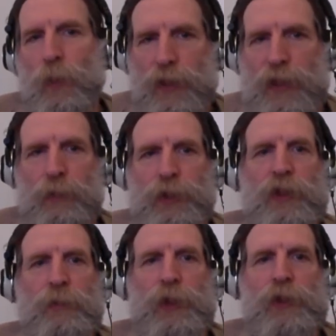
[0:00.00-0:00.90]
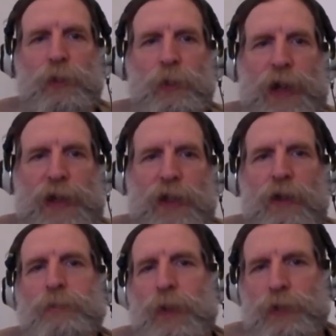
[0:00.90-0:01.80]
working with community
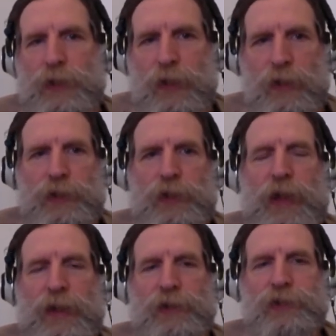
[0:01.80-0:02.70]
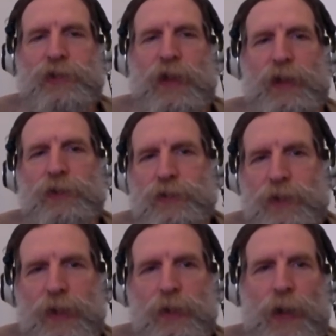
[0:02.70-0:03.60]
radio, both here in the United States
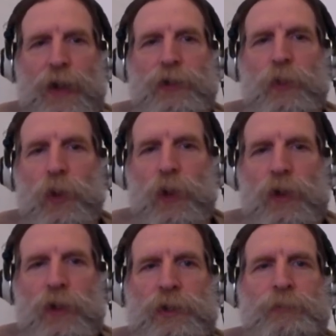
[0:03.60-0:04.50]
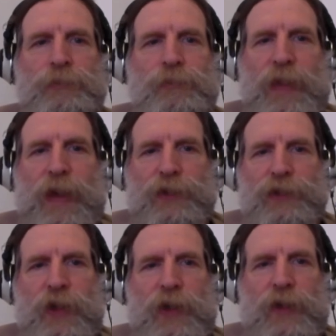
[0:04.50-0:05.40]
and around the world, as
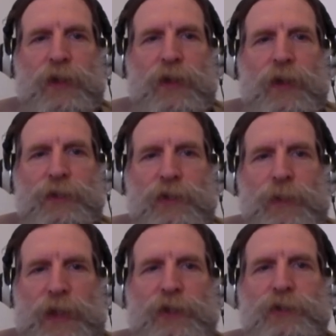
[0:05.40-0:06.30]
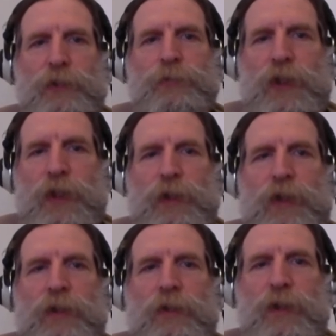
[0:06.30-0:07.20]
a means of
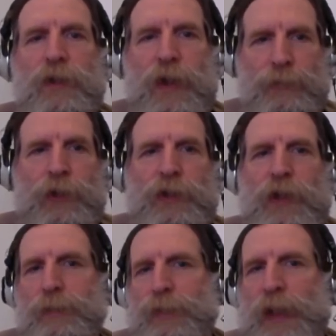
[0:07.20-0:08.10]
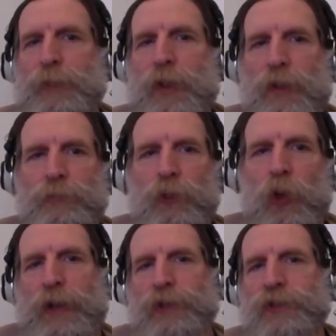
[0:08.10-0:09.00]
giving everyday people a
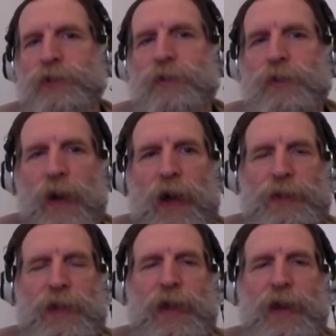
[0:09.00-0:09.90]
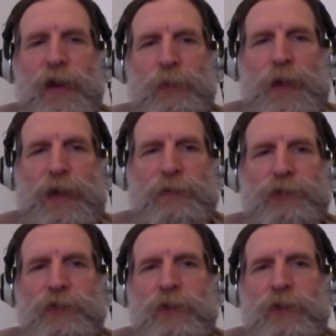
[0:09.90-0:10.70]
voice on the airwaves.